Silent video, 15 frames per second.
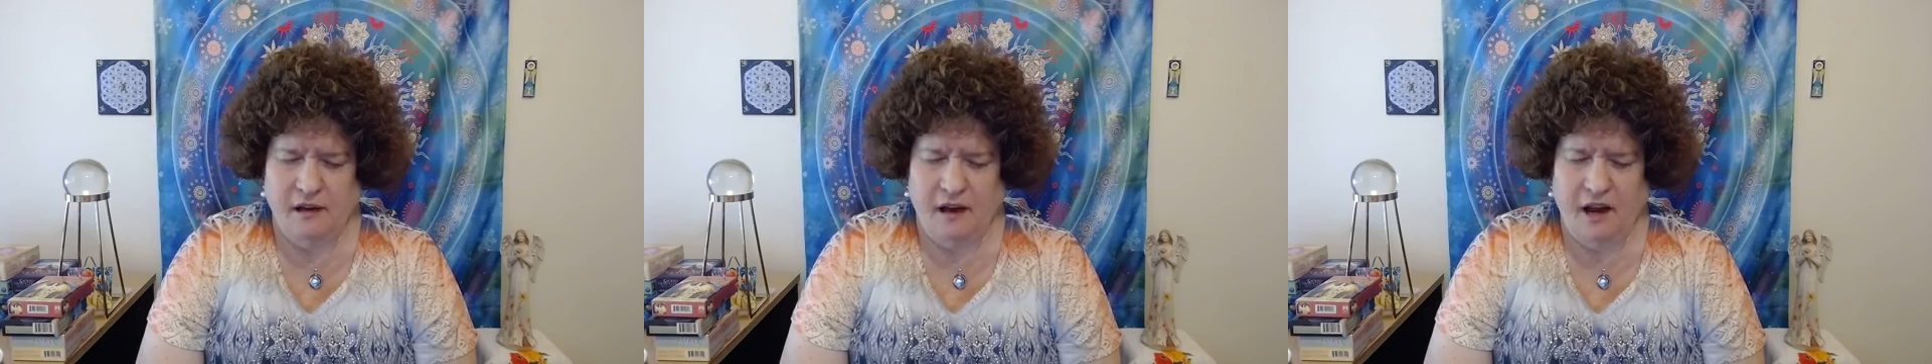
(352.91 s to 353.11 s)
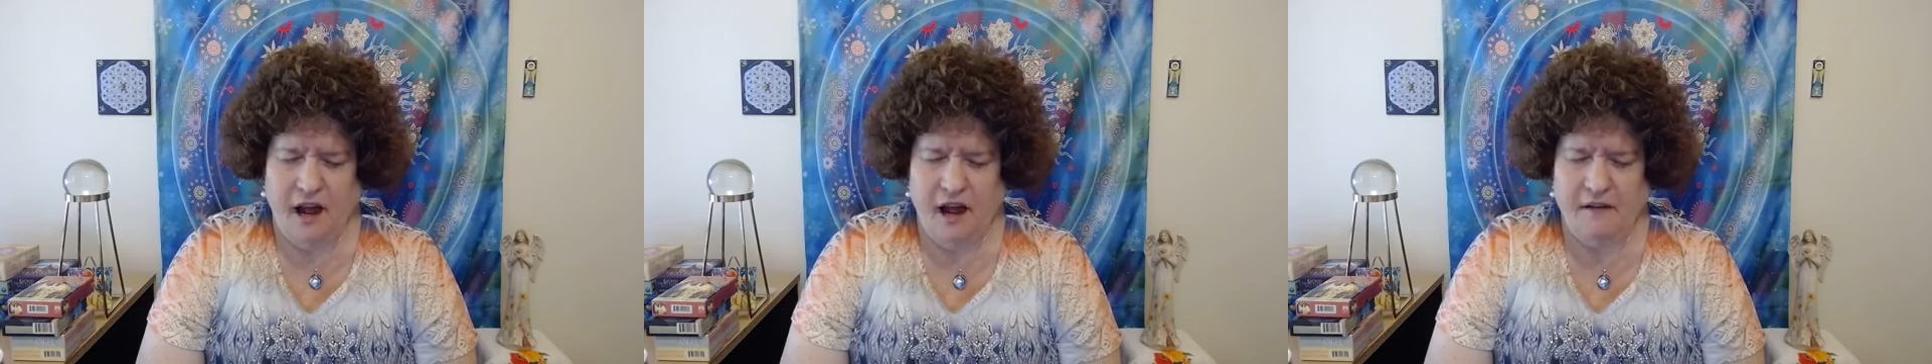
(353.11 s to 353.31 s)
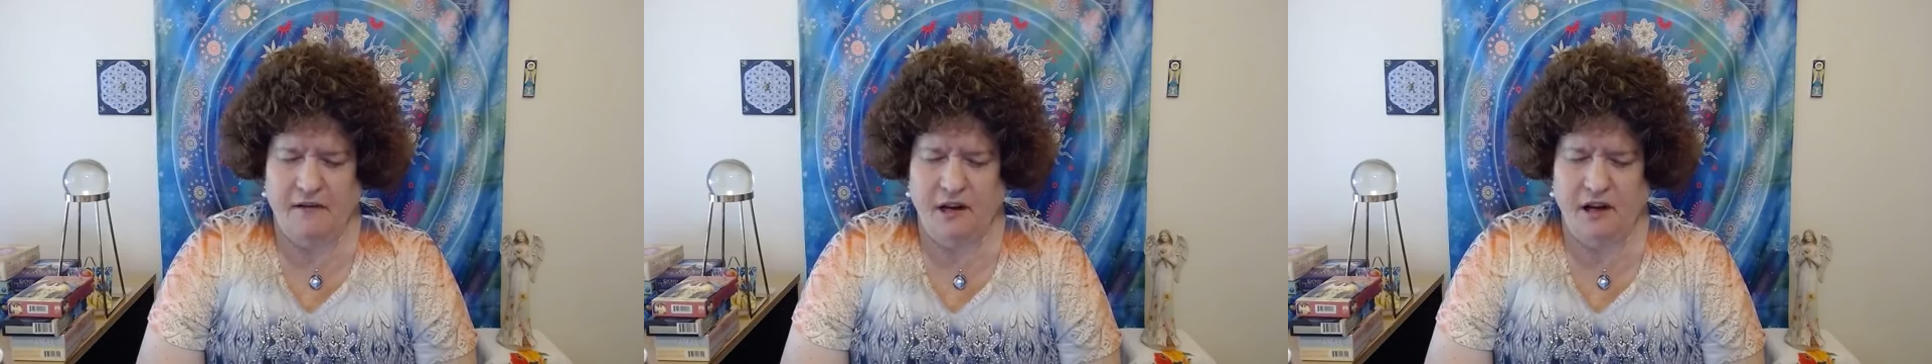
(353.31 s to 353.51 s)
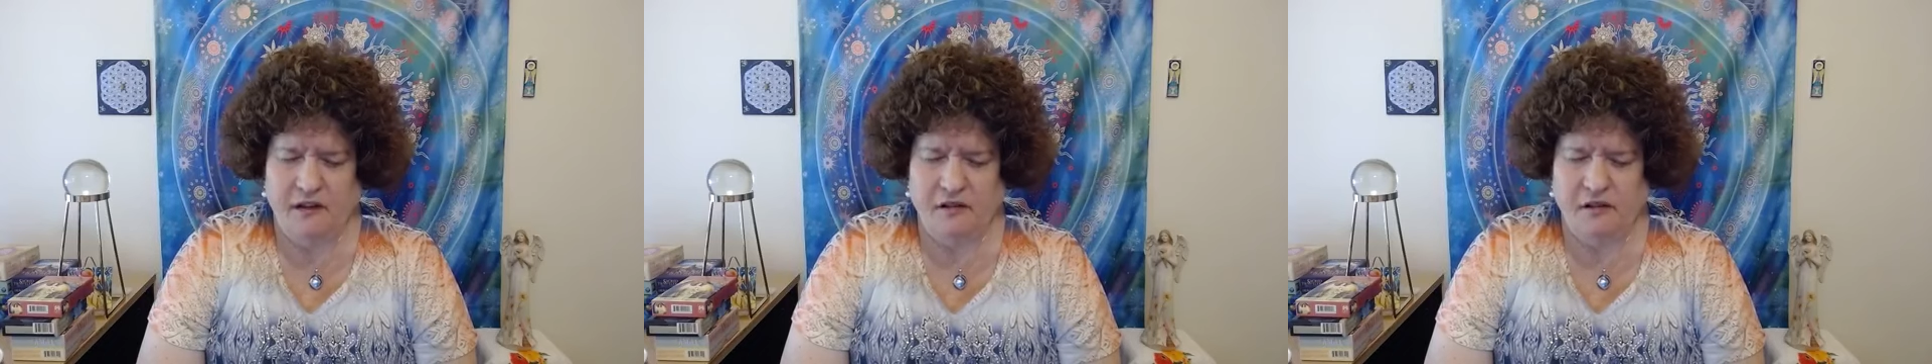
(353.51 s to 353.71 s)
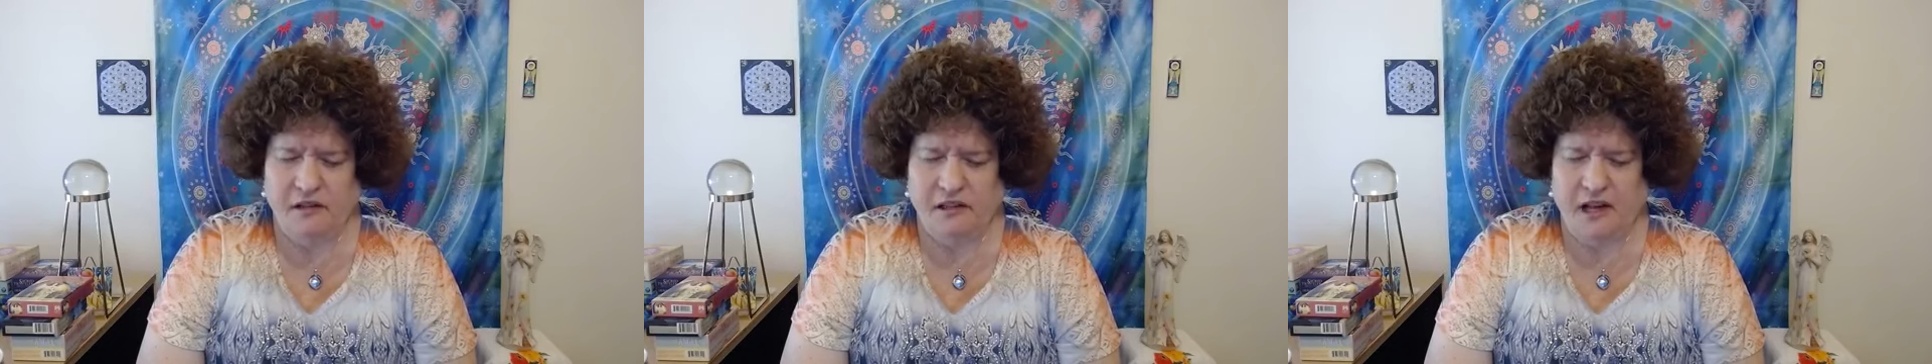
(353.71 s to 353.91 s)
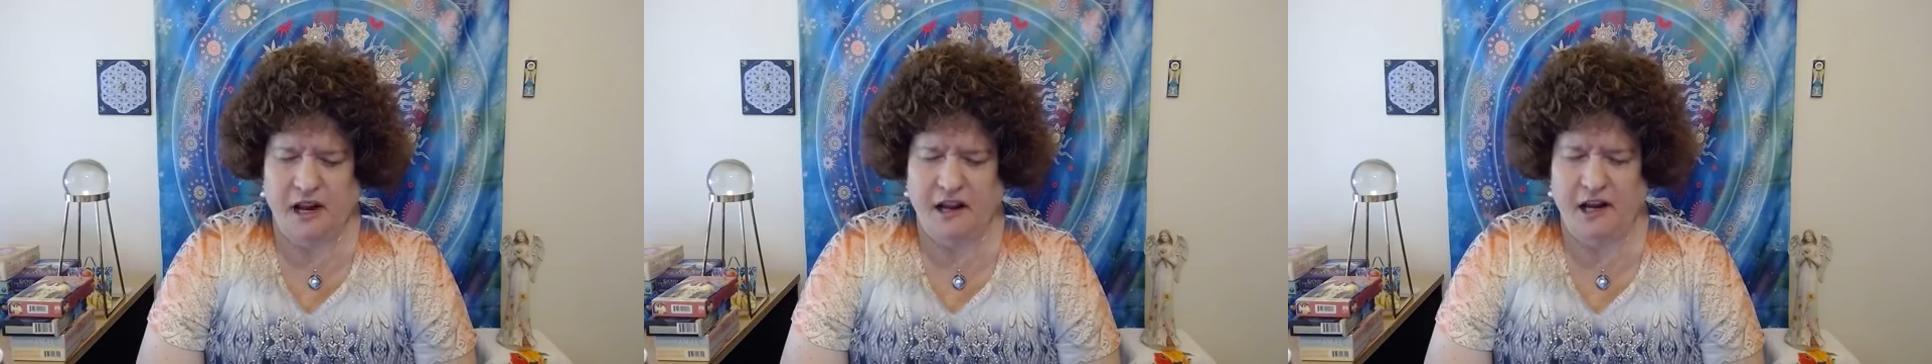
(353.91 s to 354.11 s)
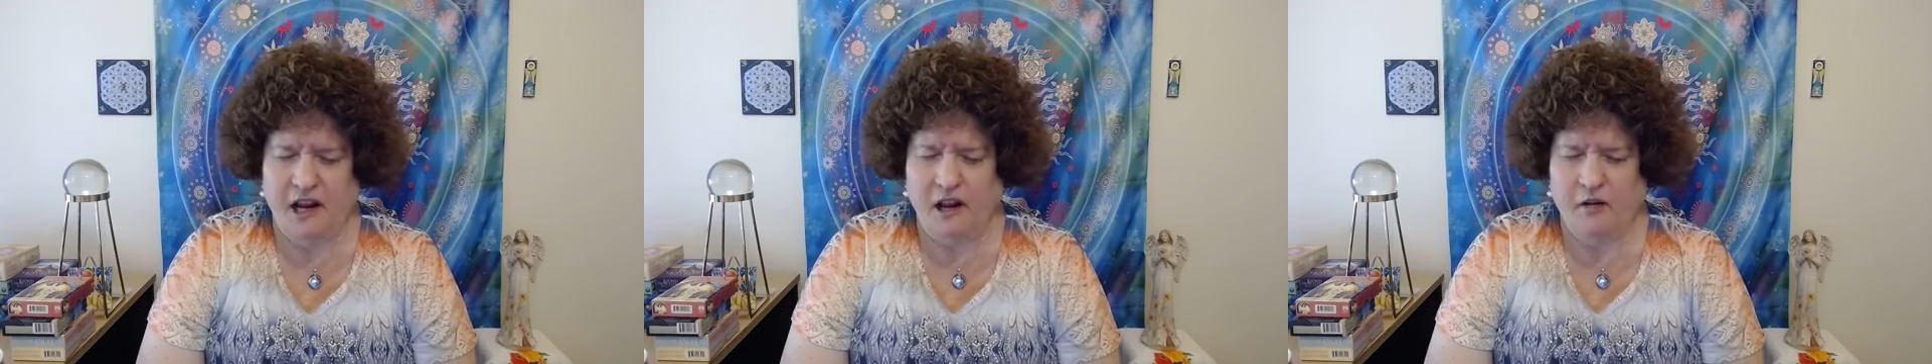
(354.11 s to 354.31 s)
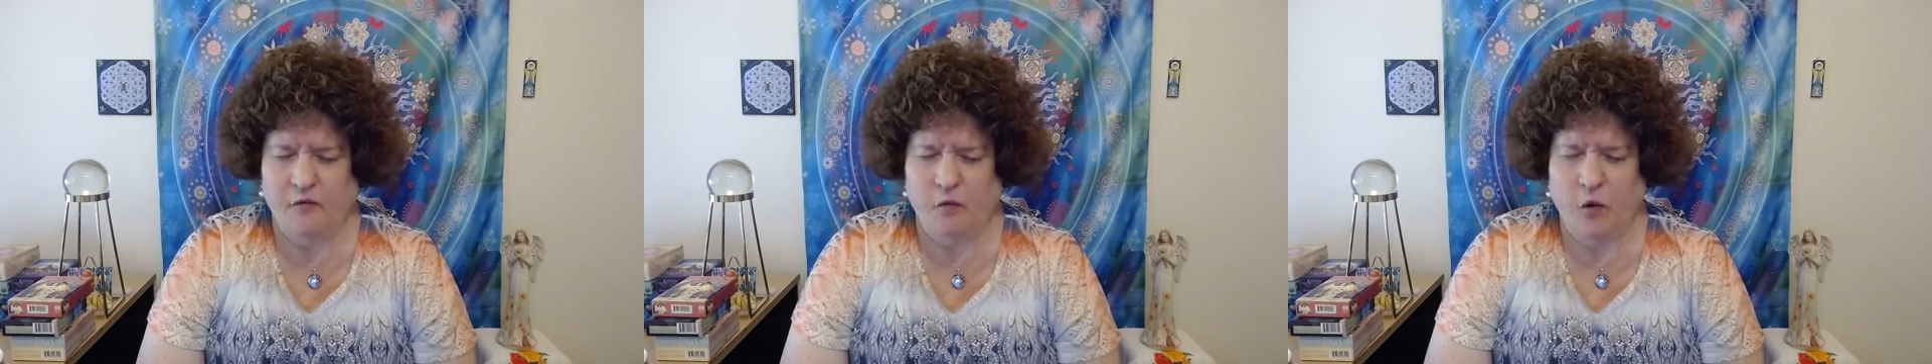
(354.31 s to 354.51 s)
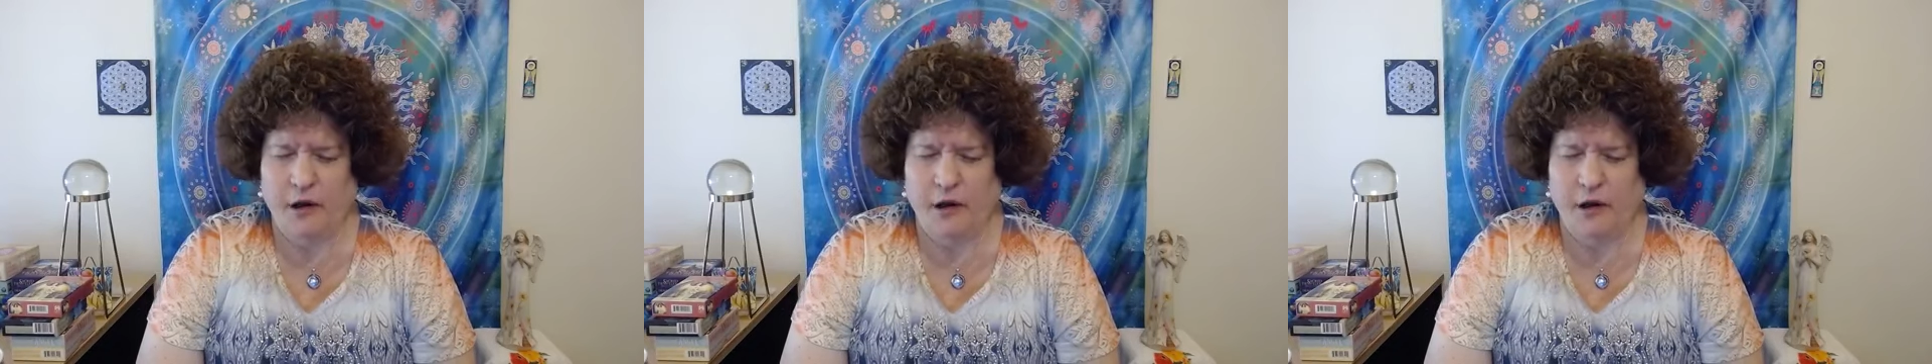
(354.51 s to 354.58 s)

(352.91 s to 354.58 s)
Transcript: and have an understanding of